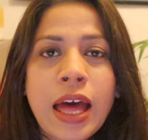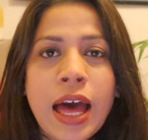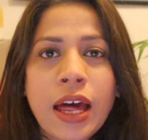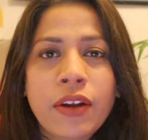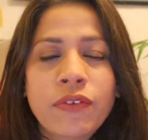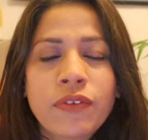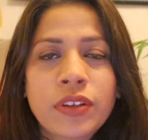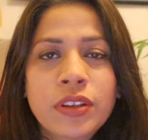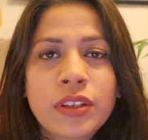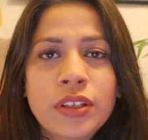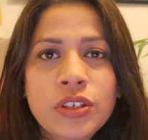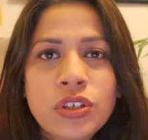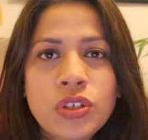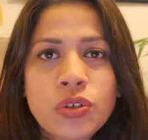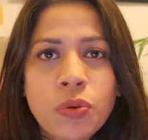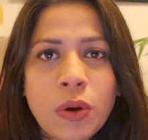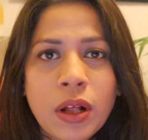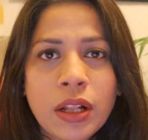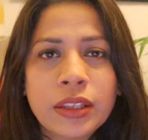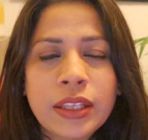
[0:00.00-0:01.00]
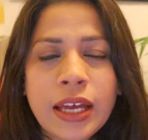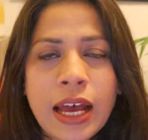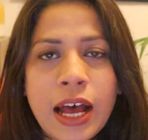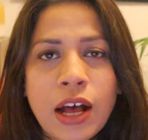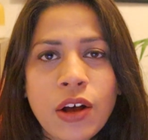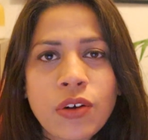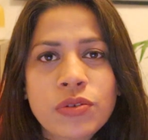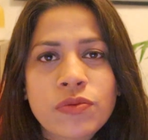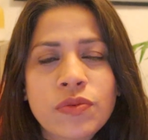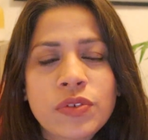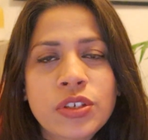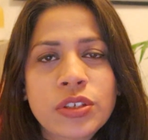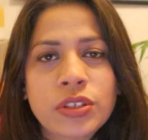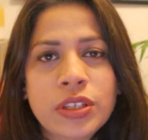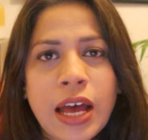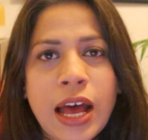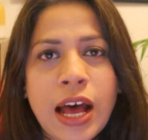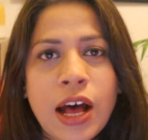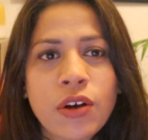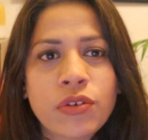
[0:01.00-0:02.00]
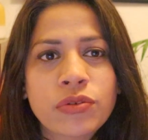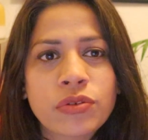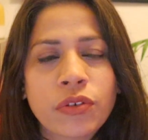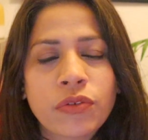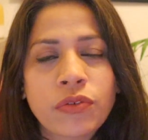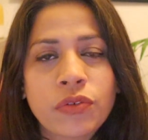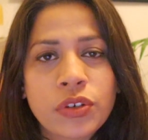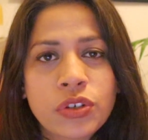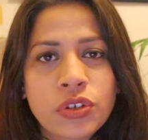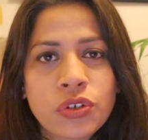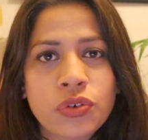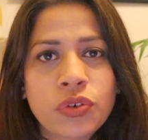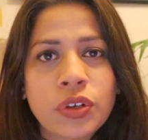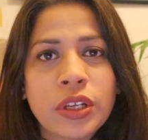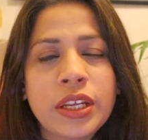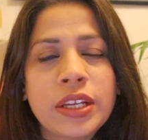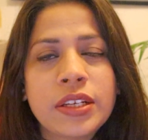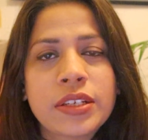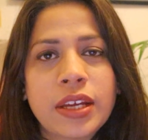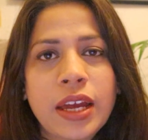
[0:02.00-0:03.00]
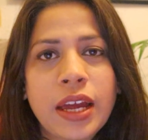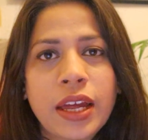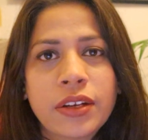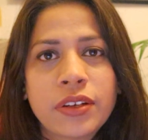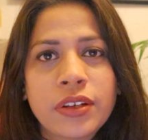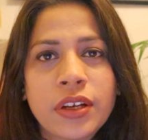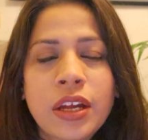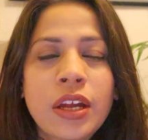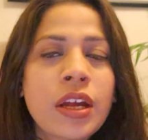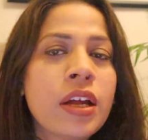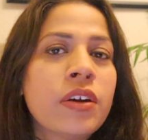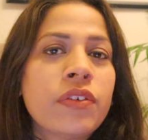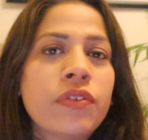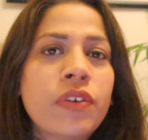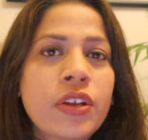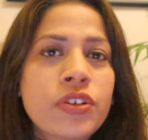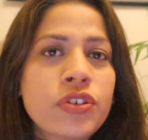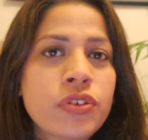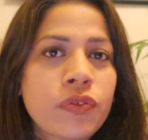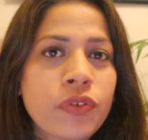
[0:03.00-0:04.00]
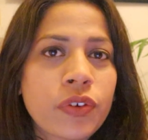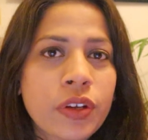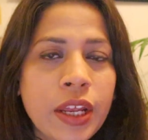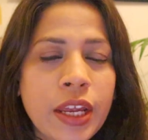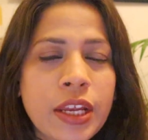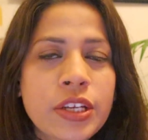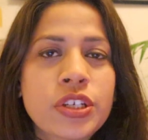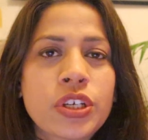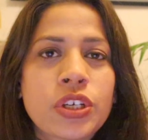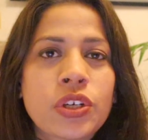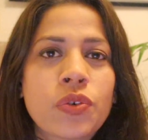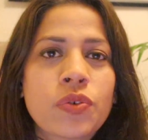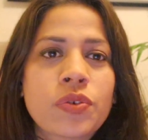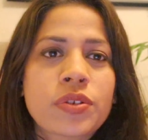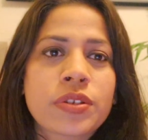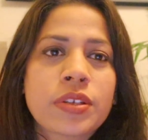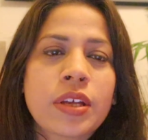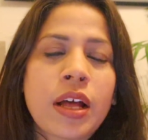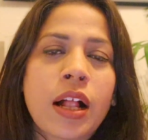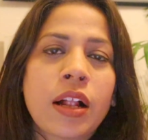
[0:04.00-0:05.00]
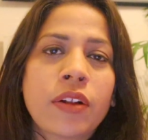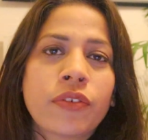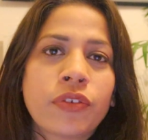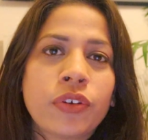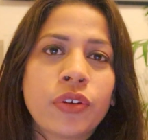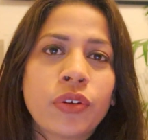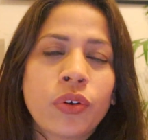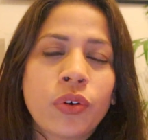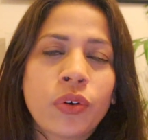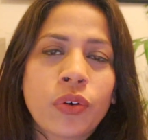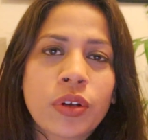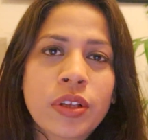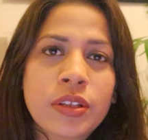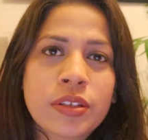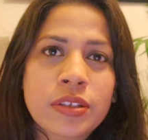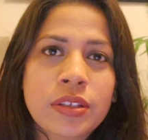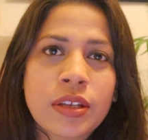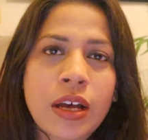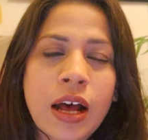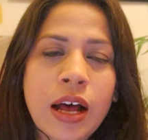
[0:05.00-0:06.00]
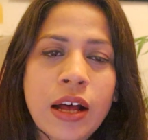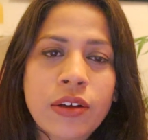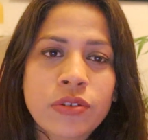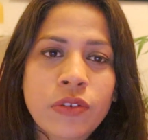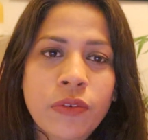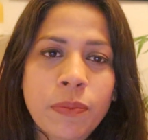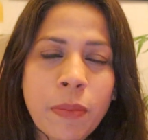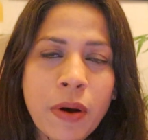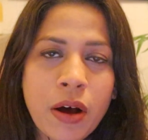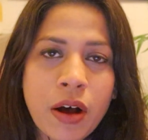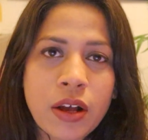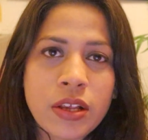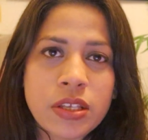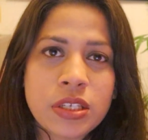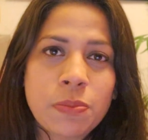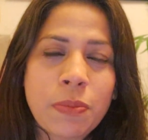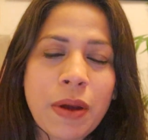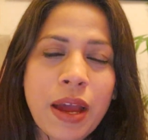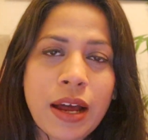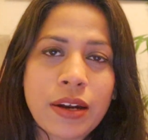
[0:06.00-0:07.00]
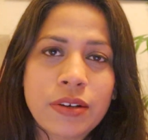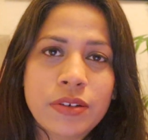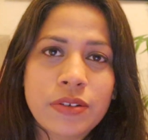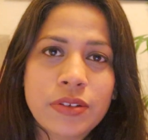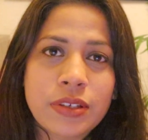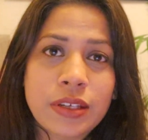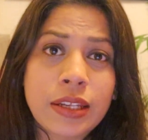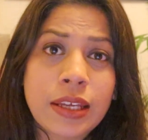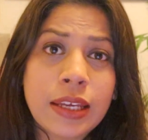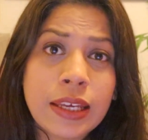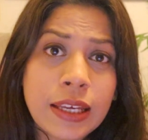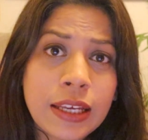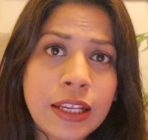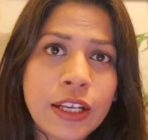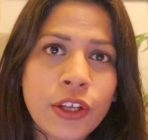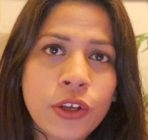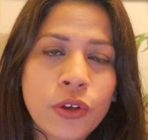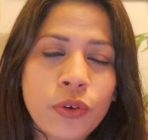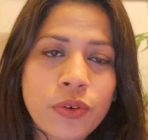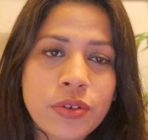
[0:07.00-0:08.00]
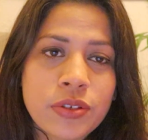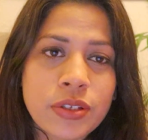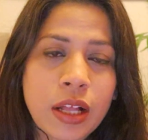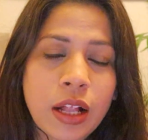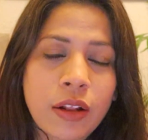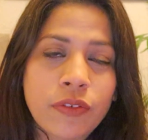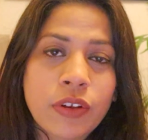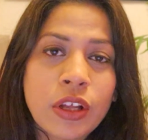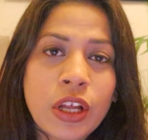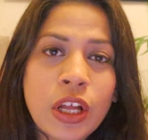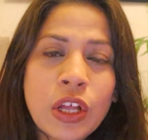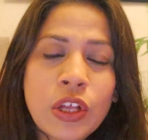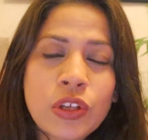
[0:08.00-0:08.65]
And with the 12th house, which is a house of retreat and rejuvenating yourself, it's the house of past patterns and healing yourself.